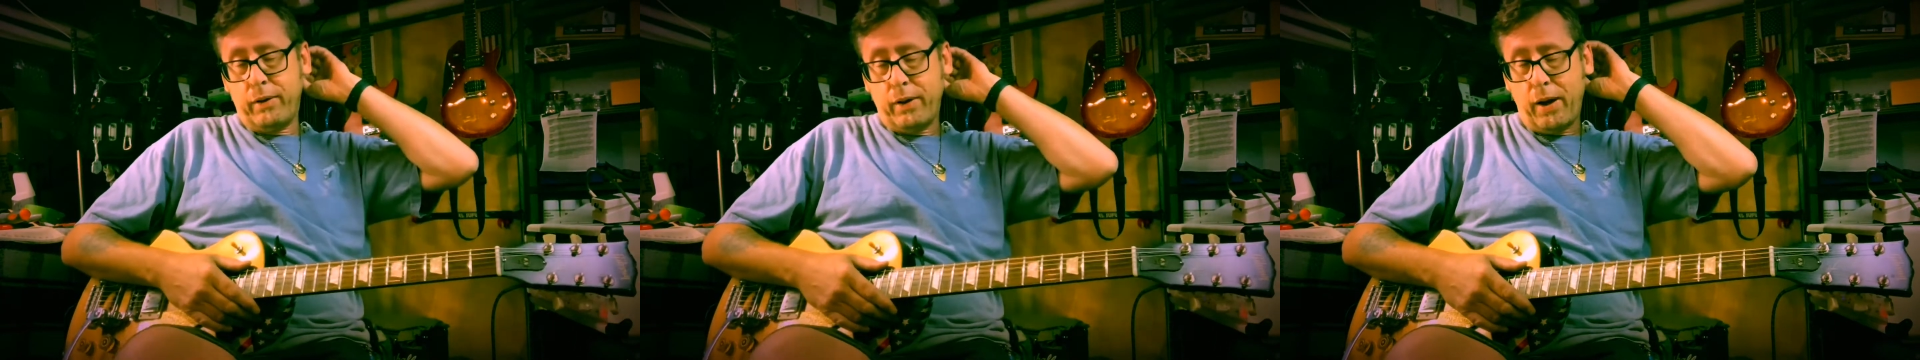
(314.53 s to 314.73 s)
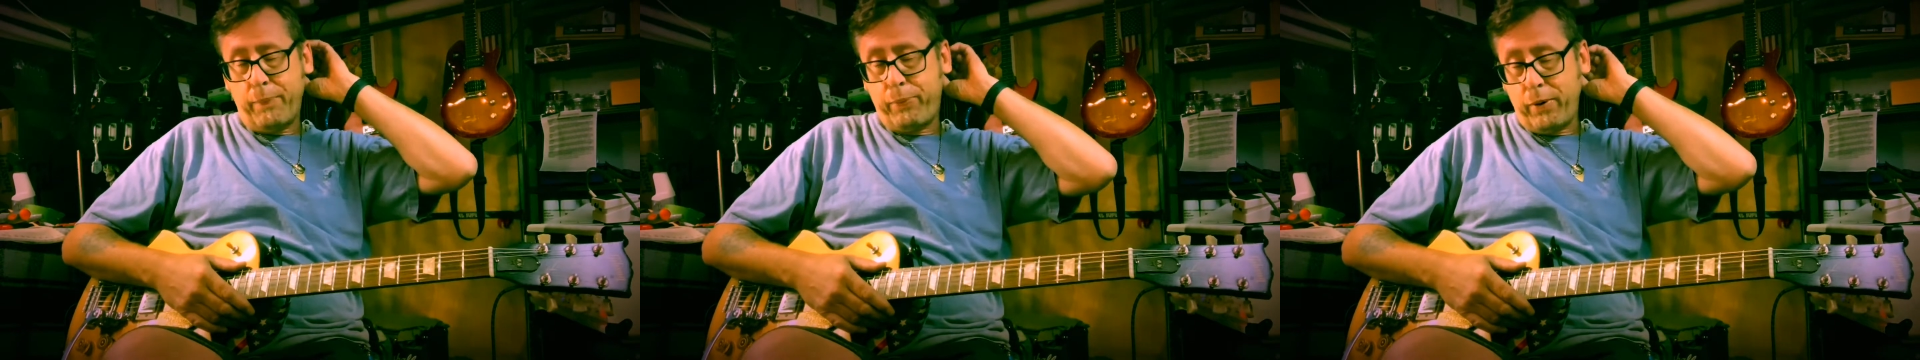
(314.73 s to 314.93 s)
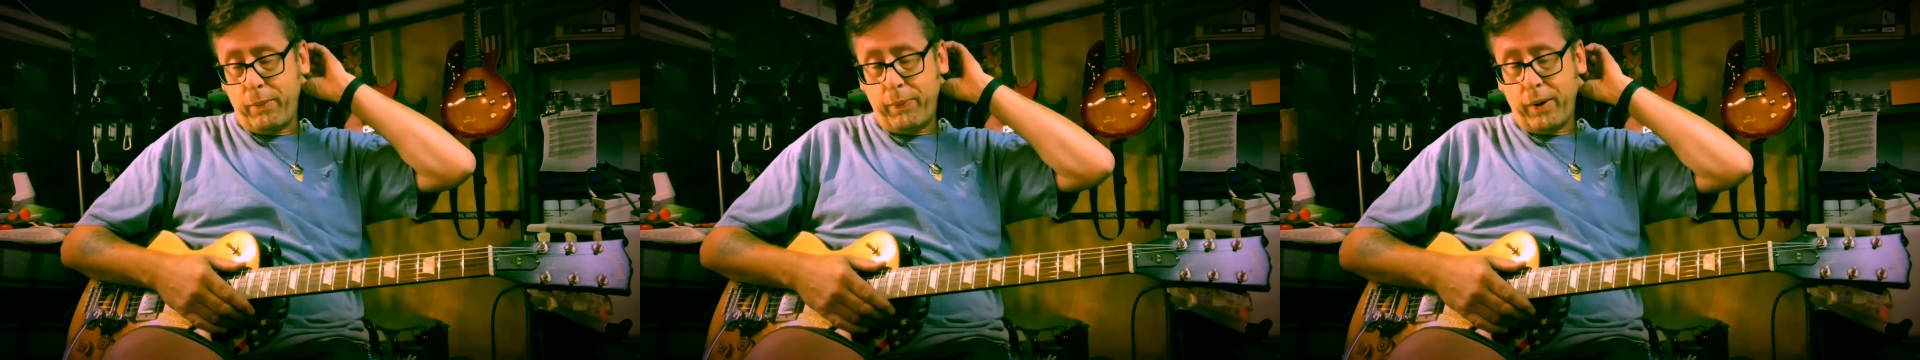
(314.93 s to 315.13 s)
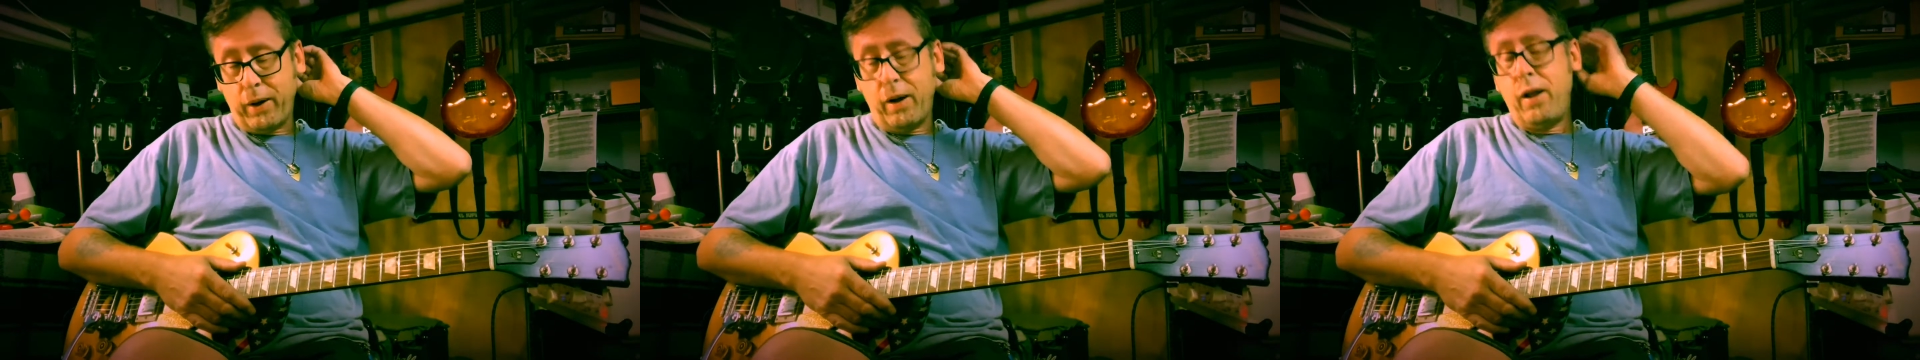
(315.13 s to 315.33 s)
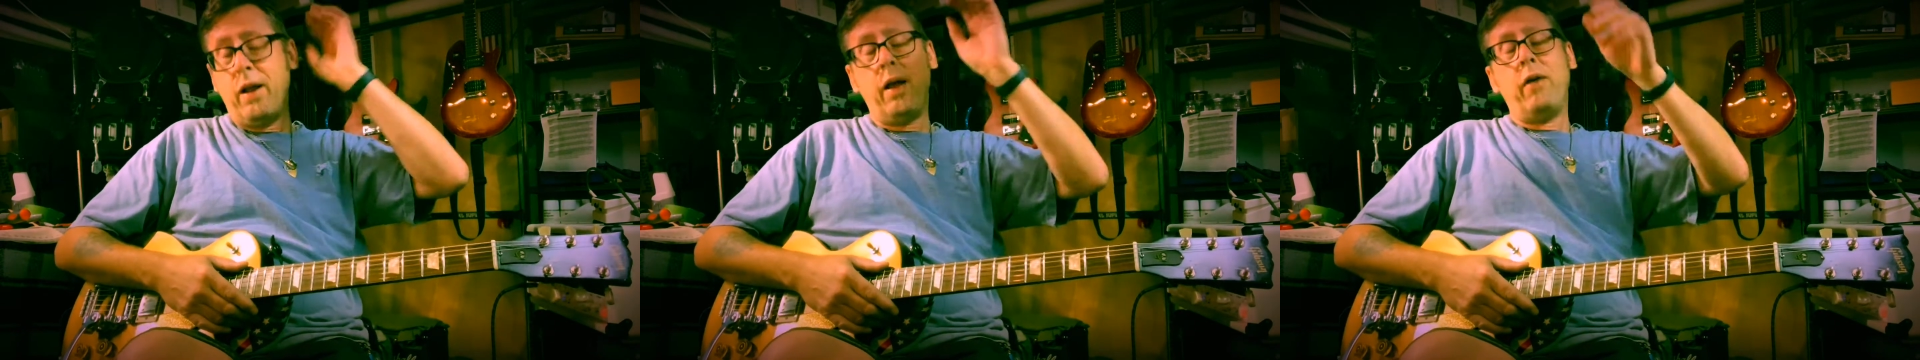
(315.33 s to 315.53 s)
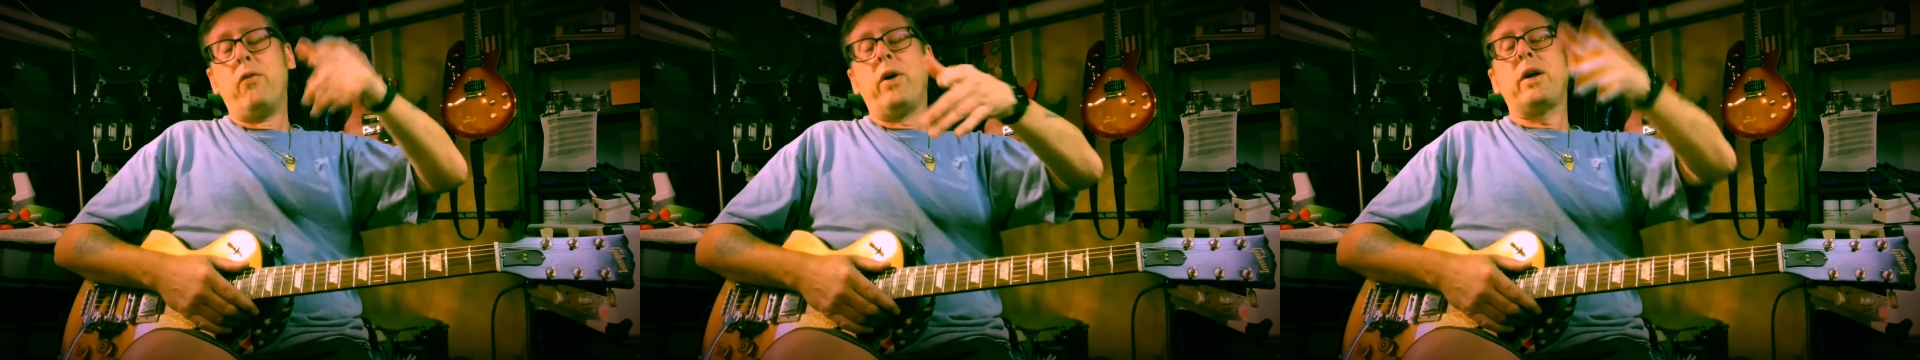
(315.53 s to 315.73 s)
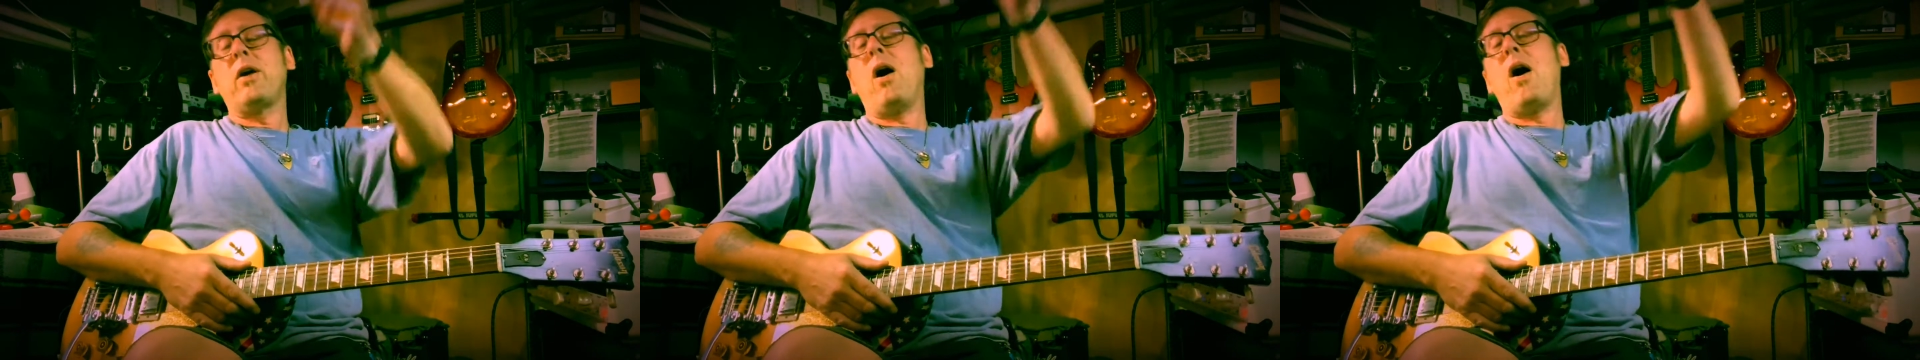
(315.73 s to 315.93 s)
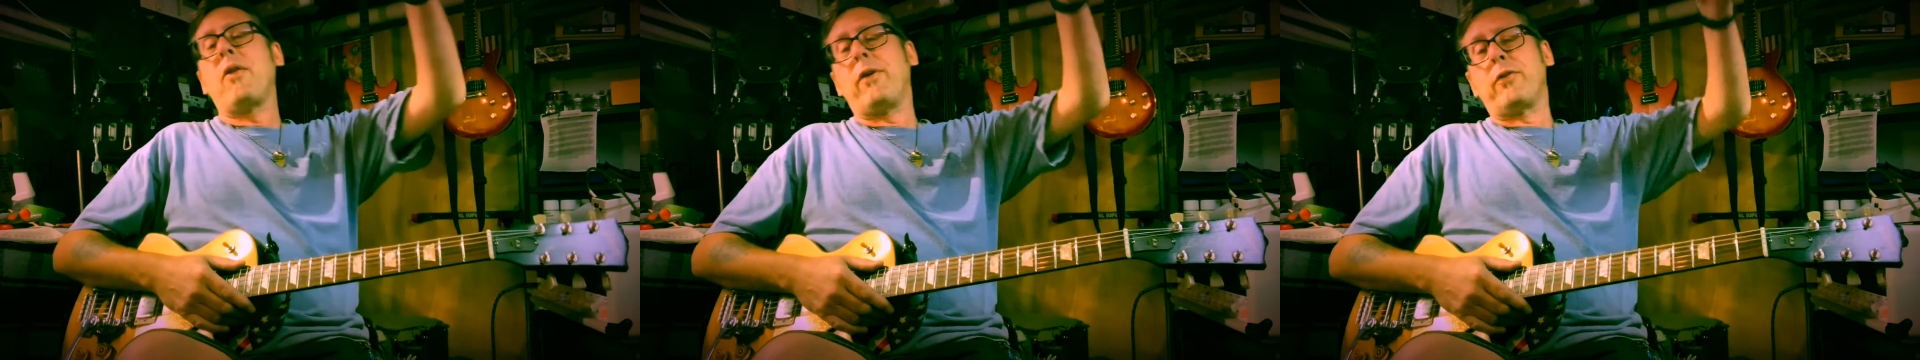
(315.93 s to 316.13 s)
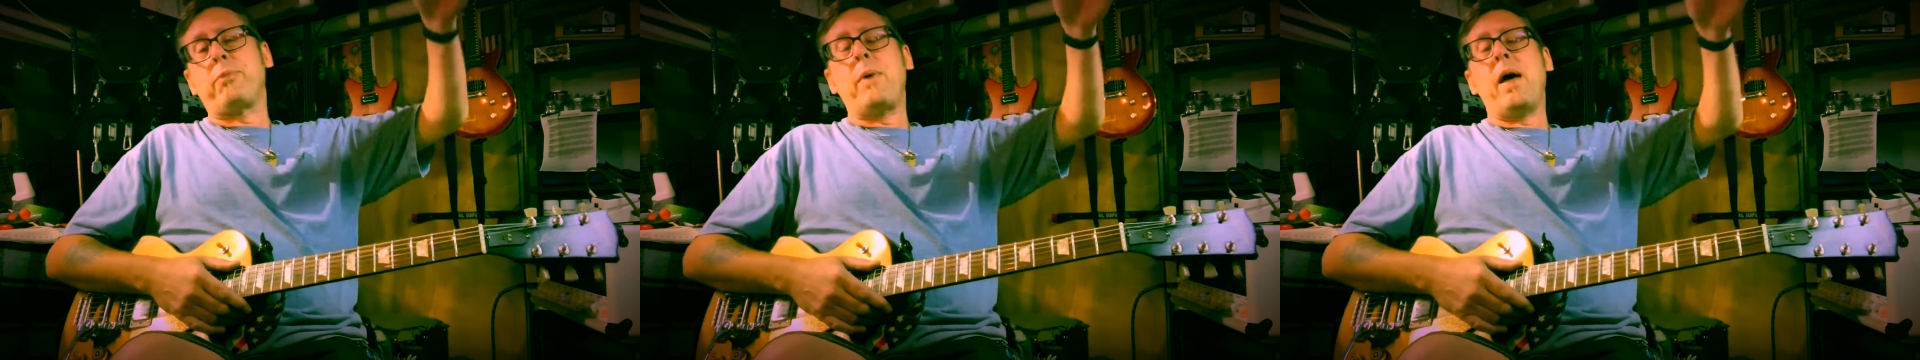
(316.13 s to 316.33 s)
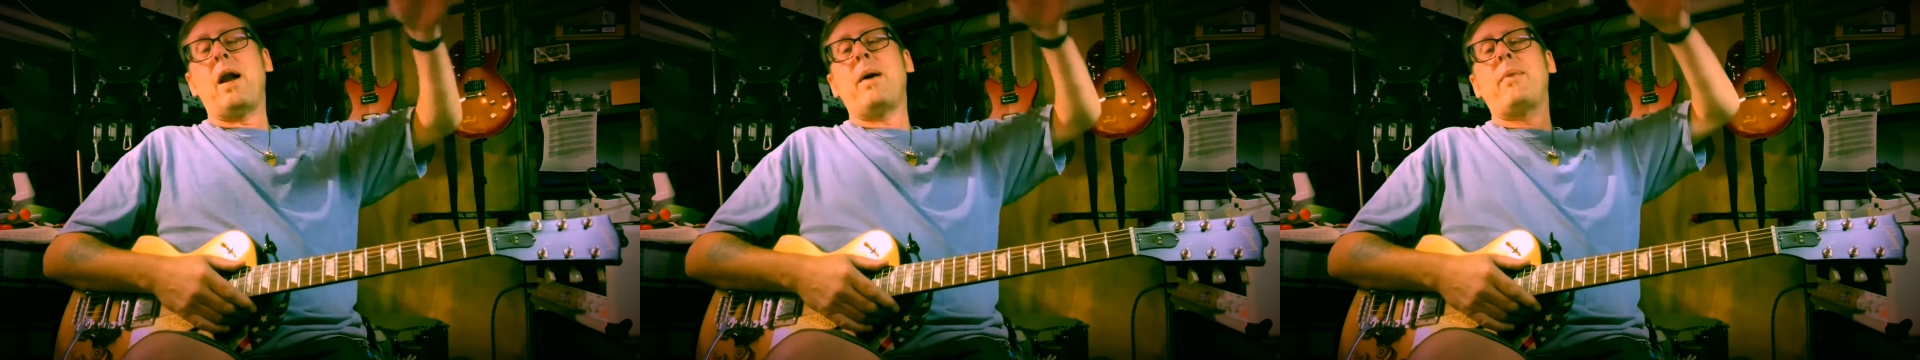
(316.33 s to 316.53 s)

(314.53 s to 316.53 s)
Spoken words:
I put it back. regardless, man,